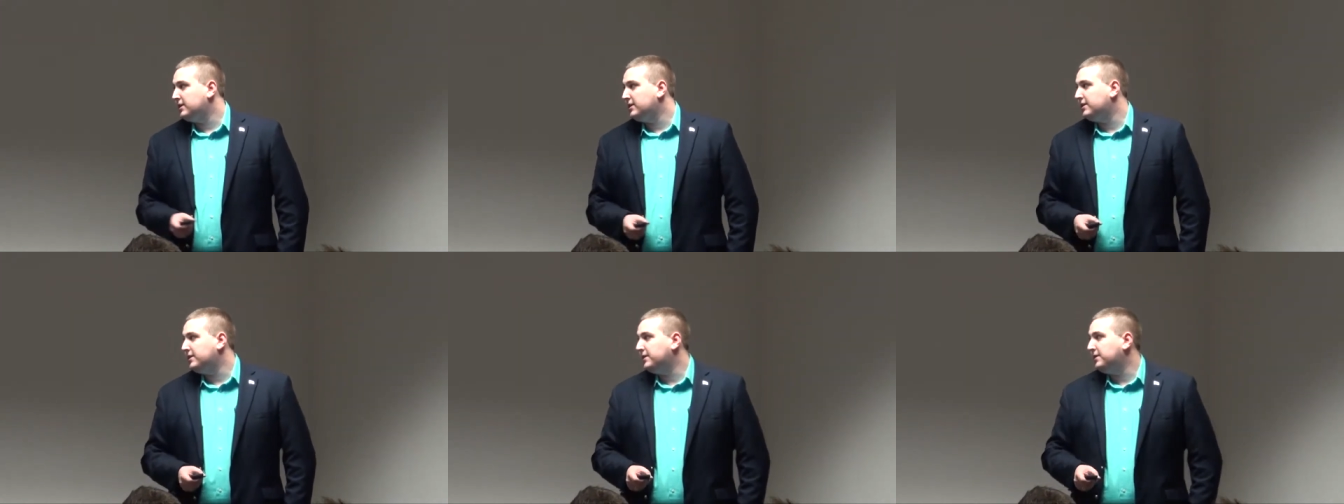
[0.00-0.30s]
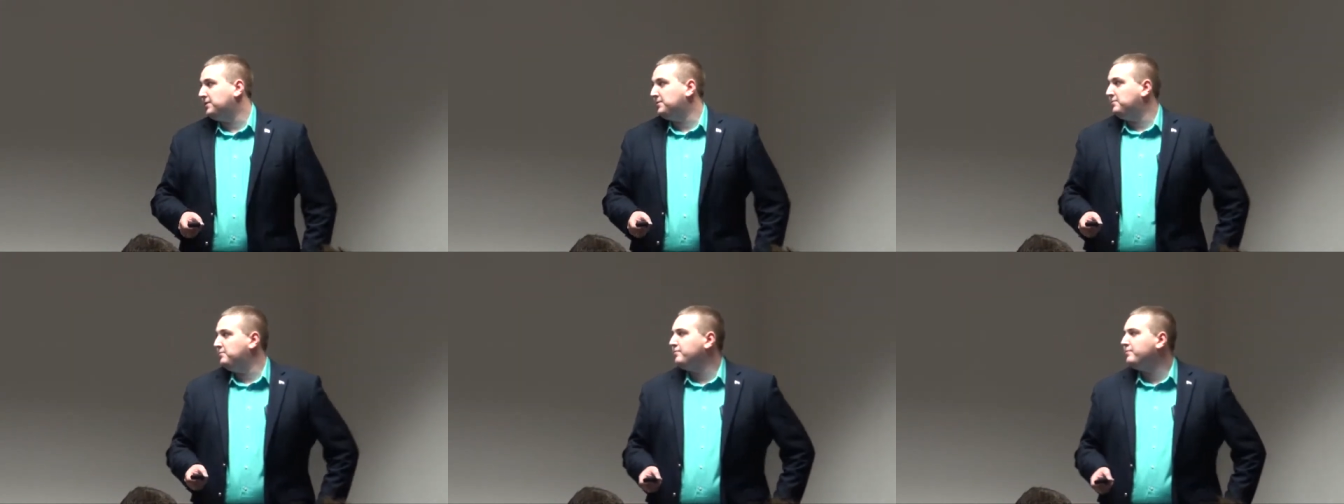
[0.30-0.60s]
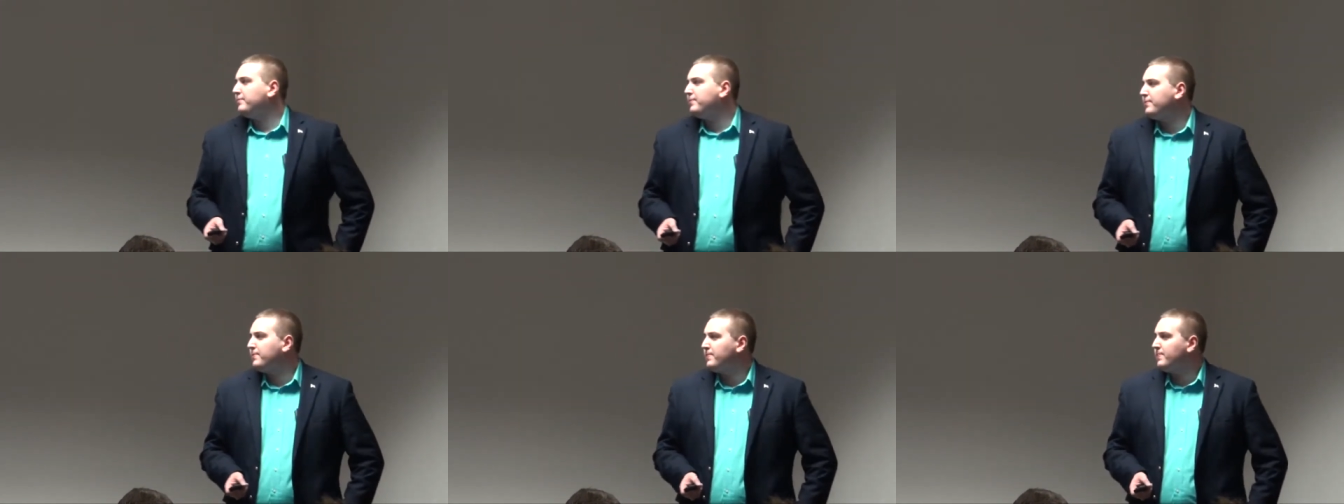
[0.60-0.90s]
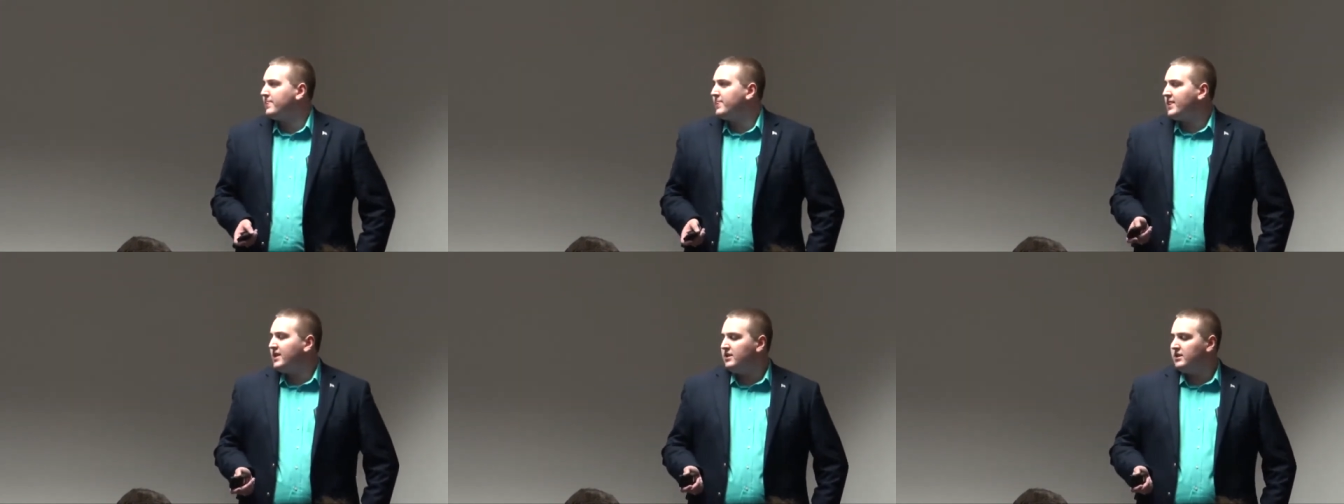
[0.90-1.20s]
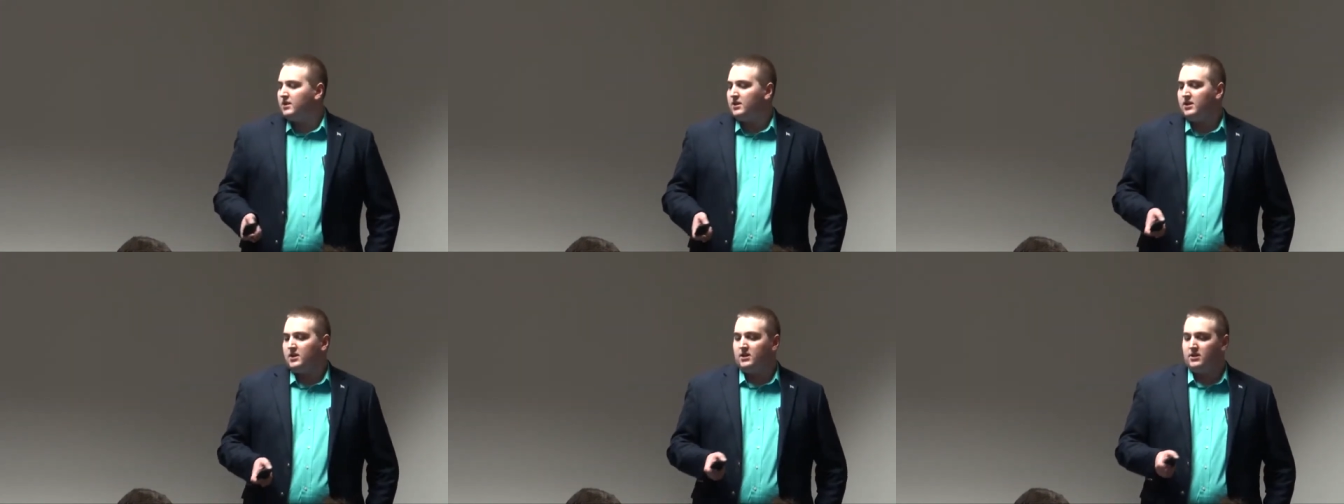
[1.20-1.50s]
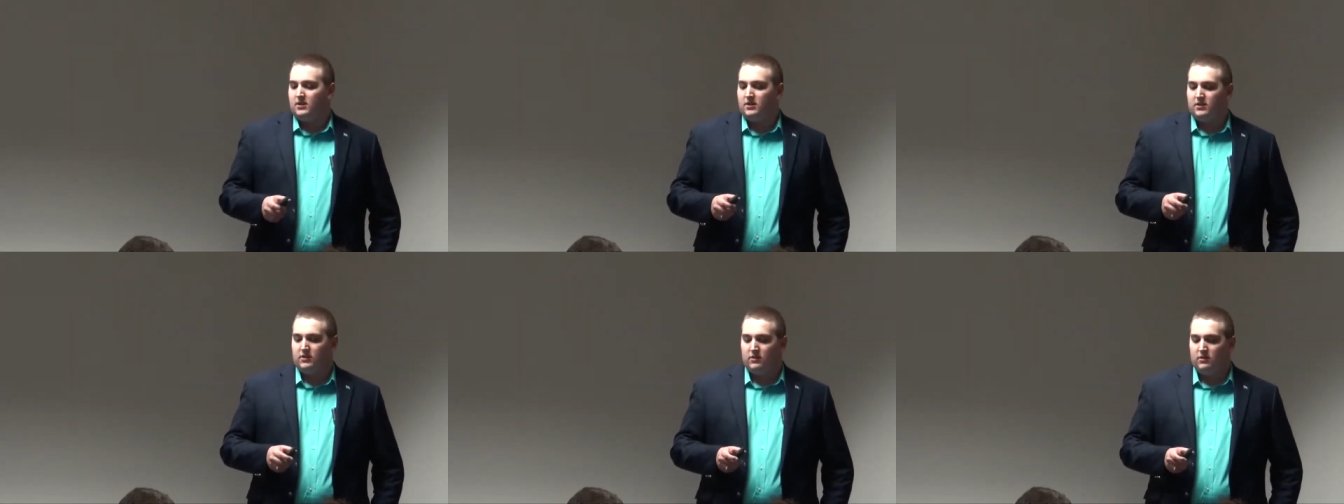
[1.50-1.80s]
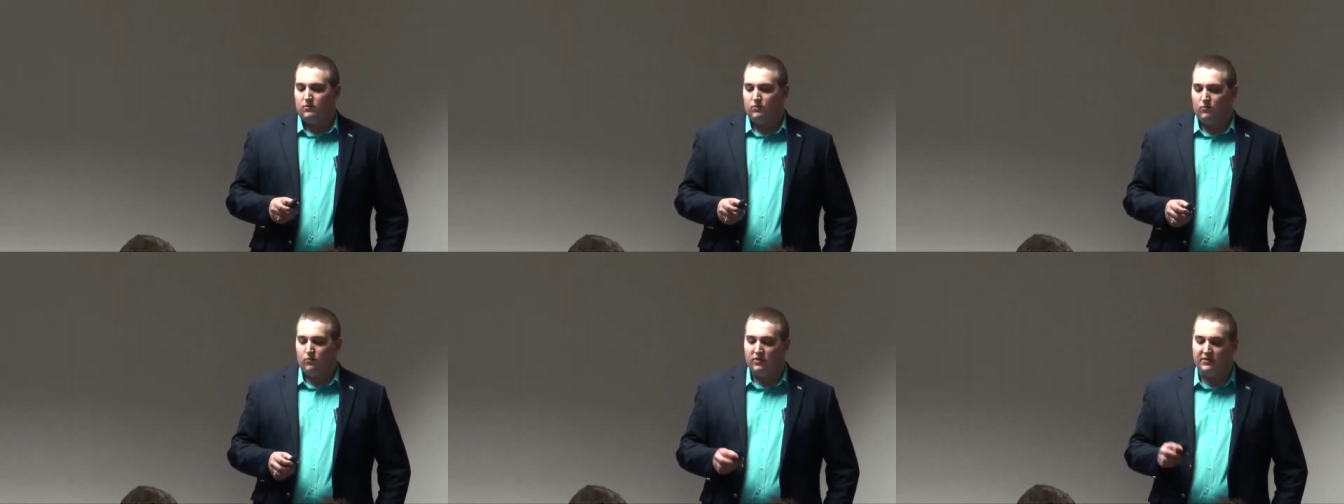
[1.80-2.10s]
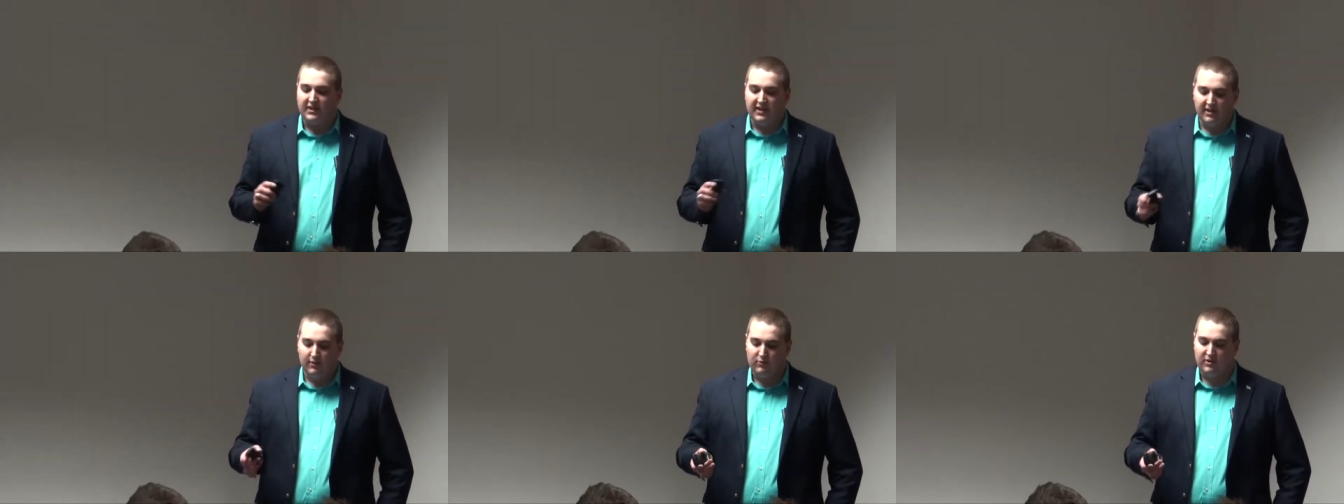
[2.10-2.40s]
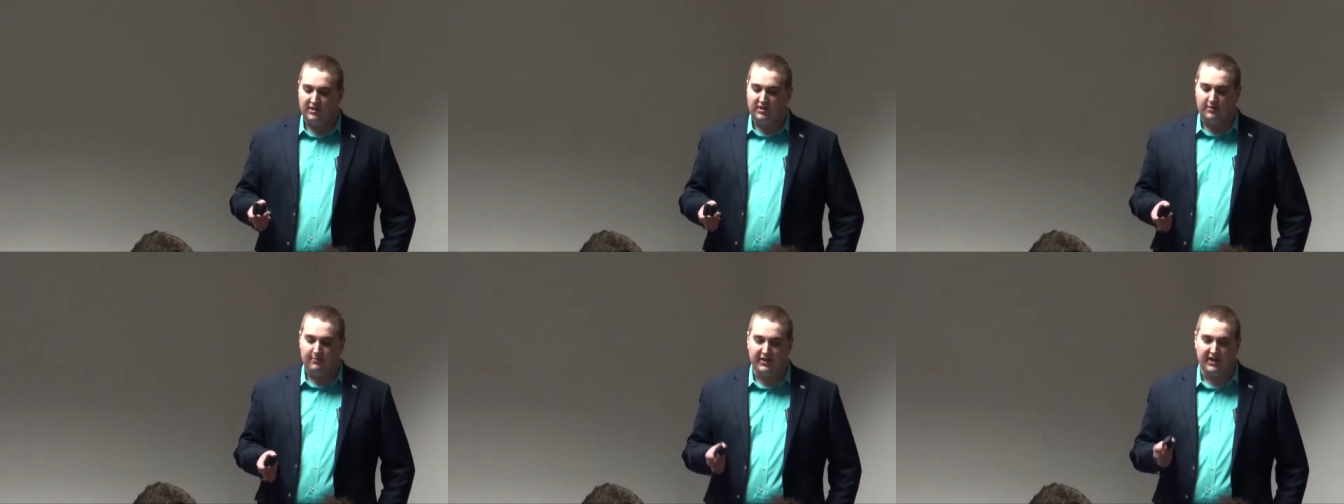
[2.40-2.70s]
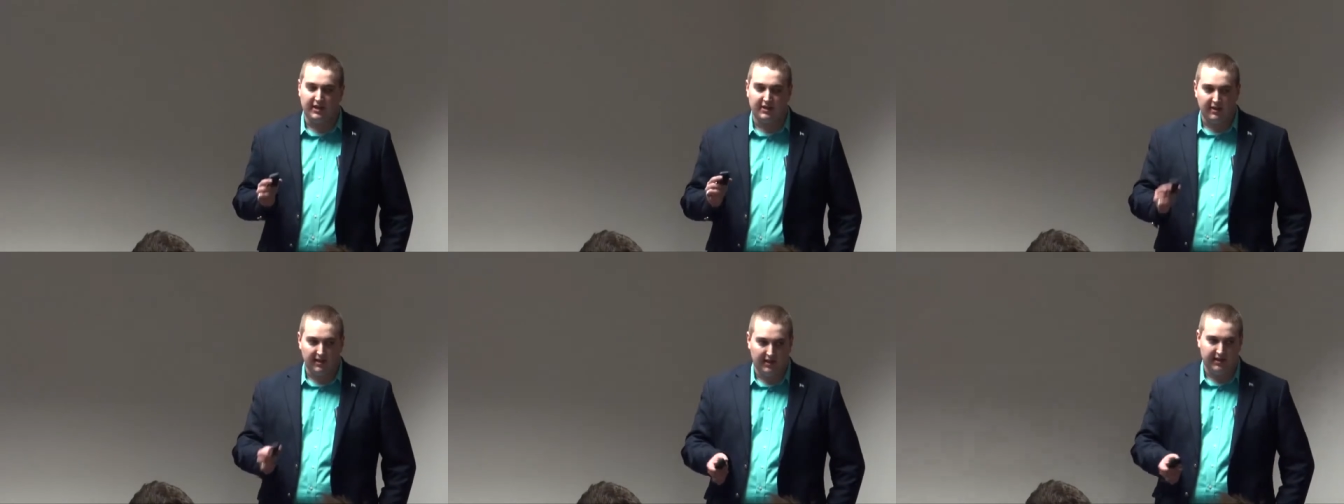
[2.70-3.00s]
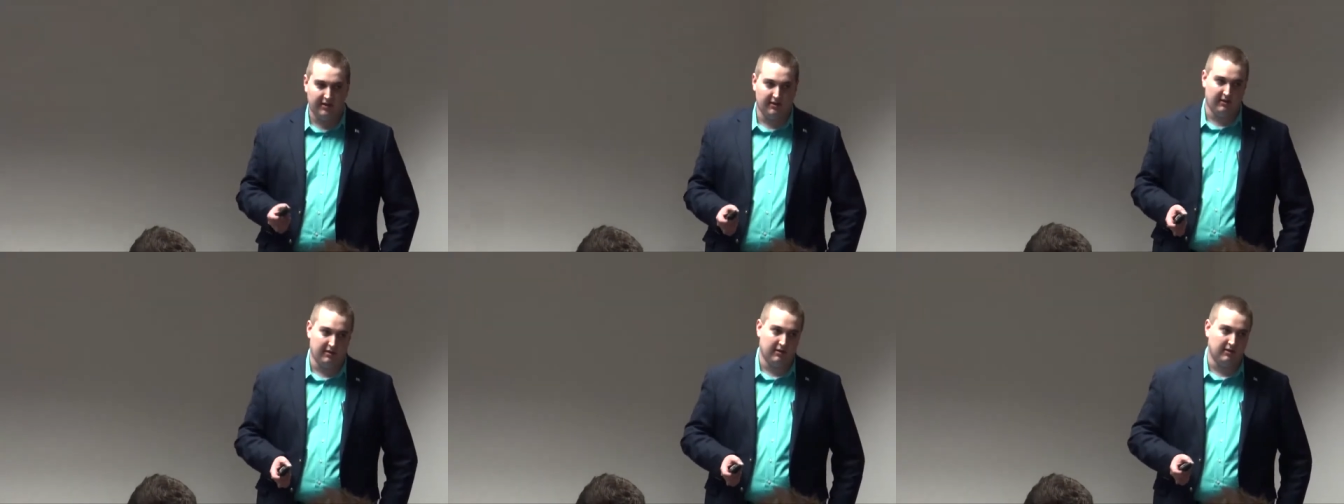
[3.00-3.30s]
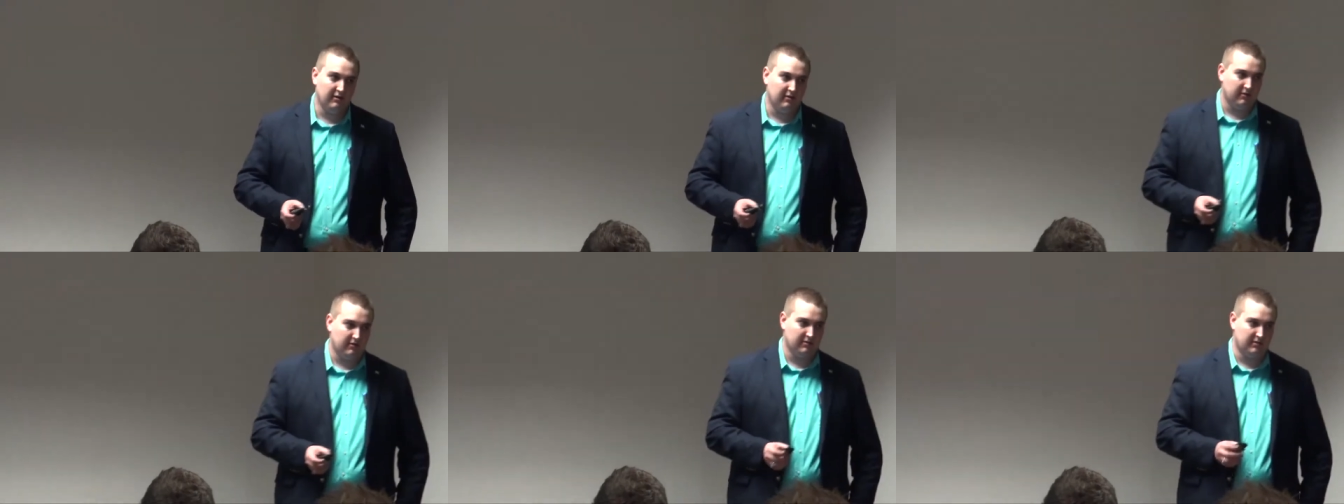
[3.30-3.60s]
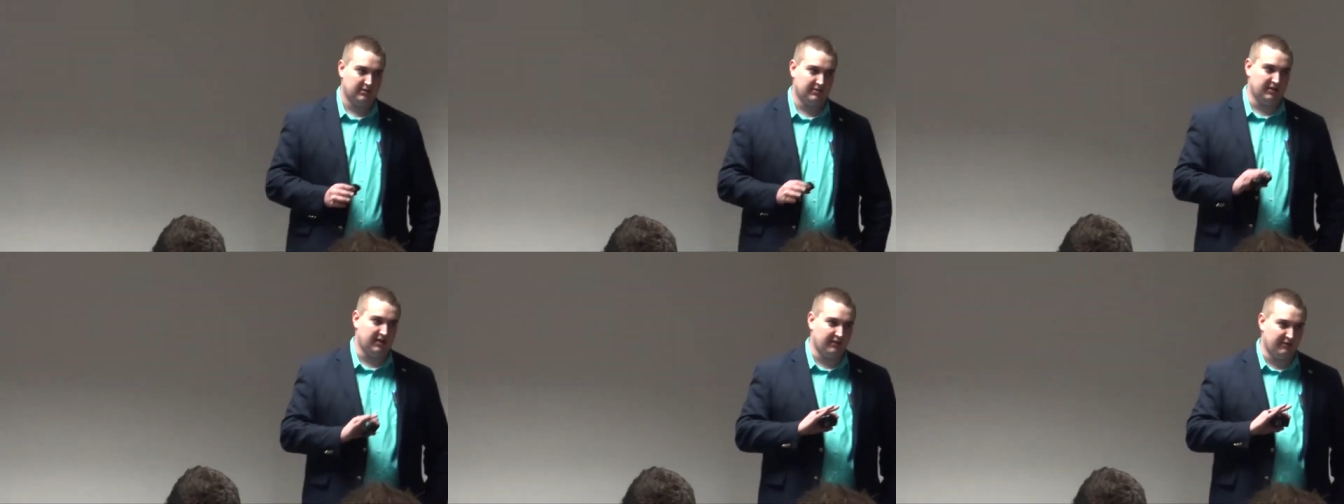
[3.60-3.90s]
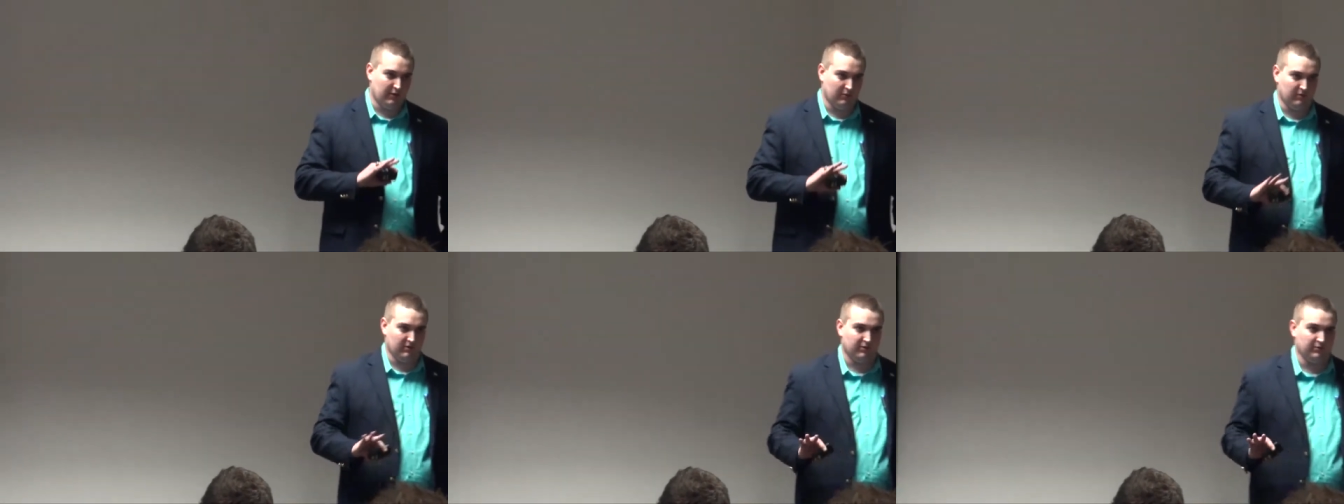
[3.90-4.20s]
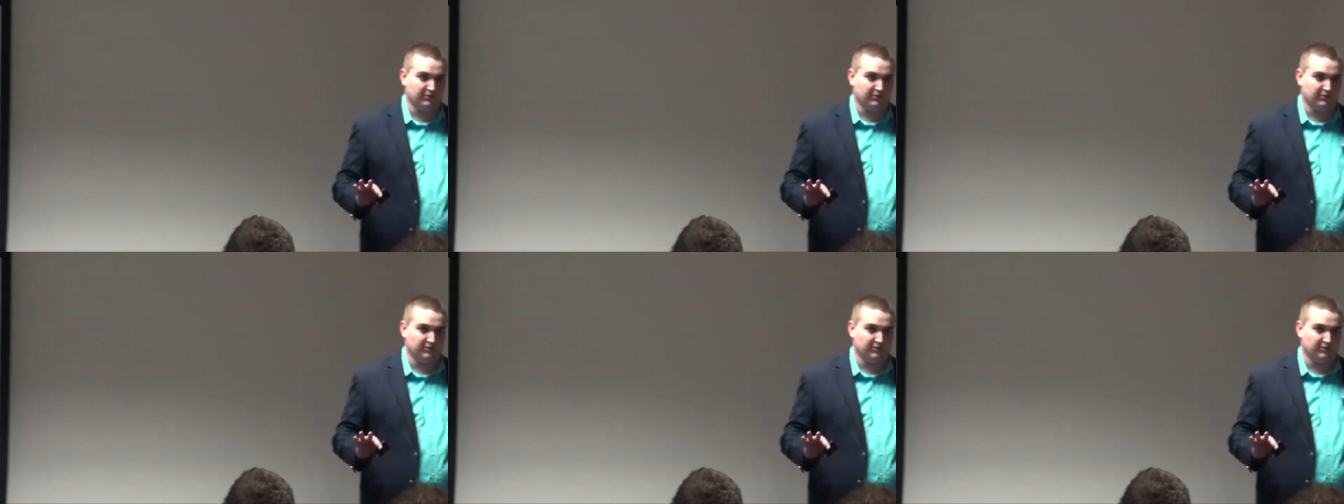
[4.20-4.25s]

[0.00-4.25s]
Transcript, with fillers: Um, one thing I wanted to make clear to everyone